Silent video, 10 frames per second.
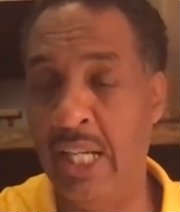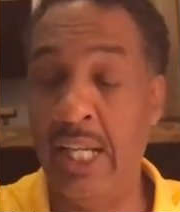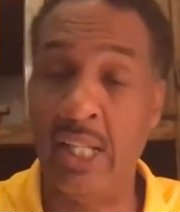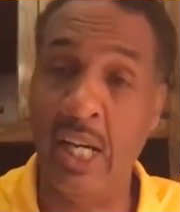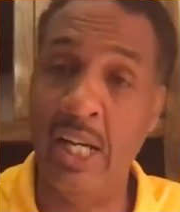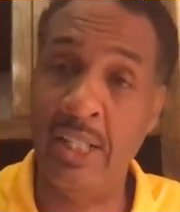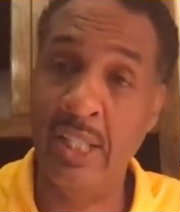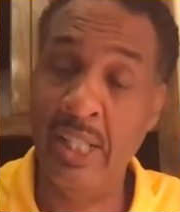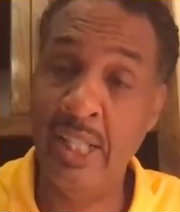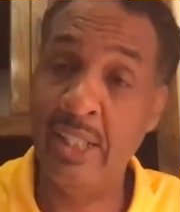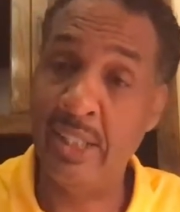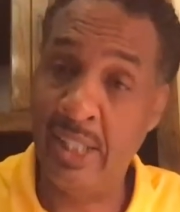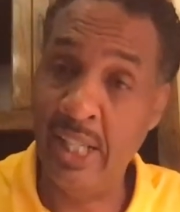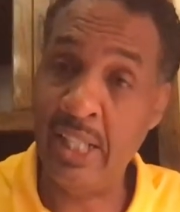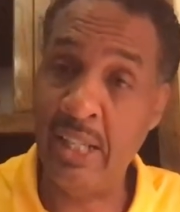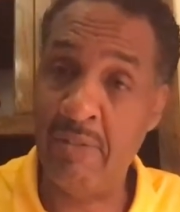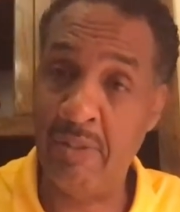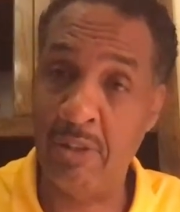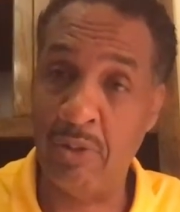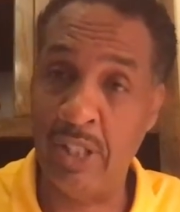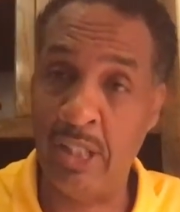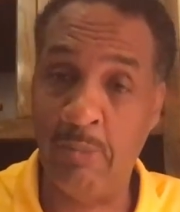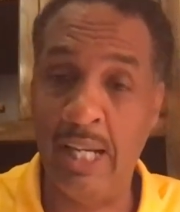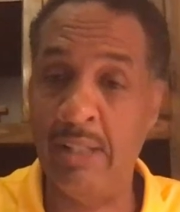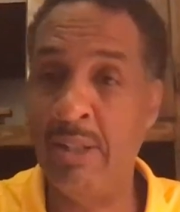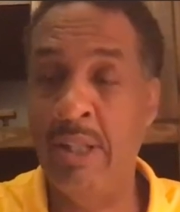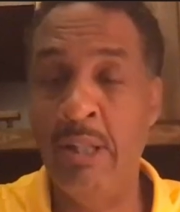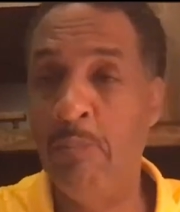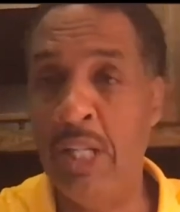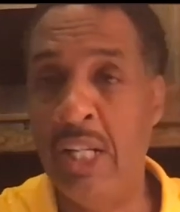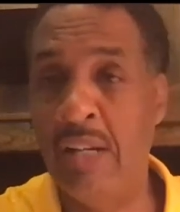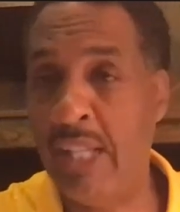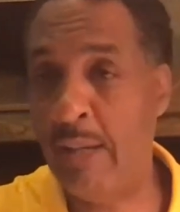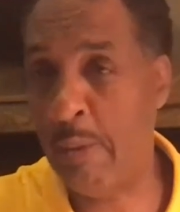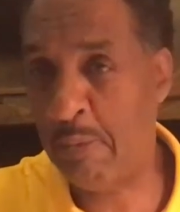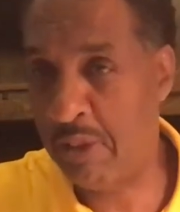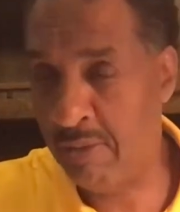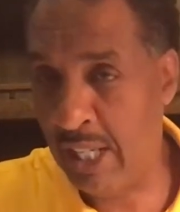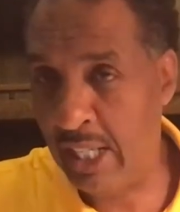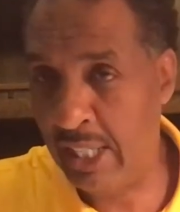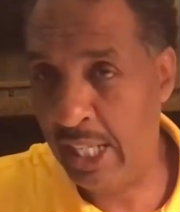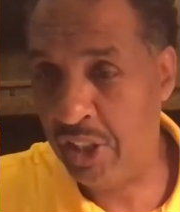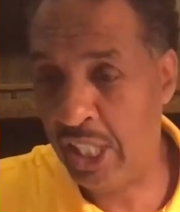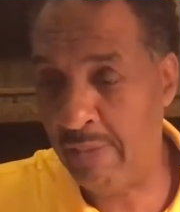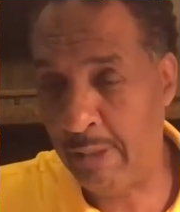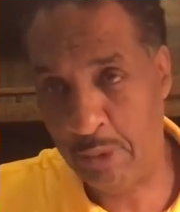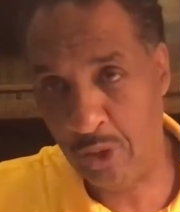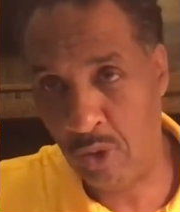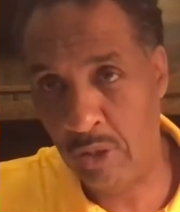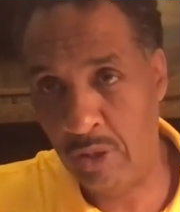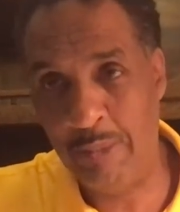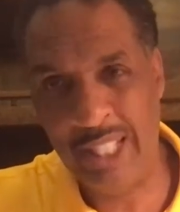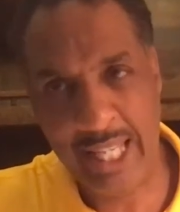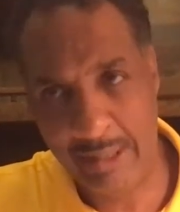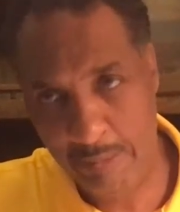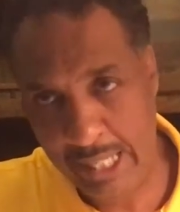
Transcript: And God did give him those things back, but he never gave up his divine nature. He gave up his role. He became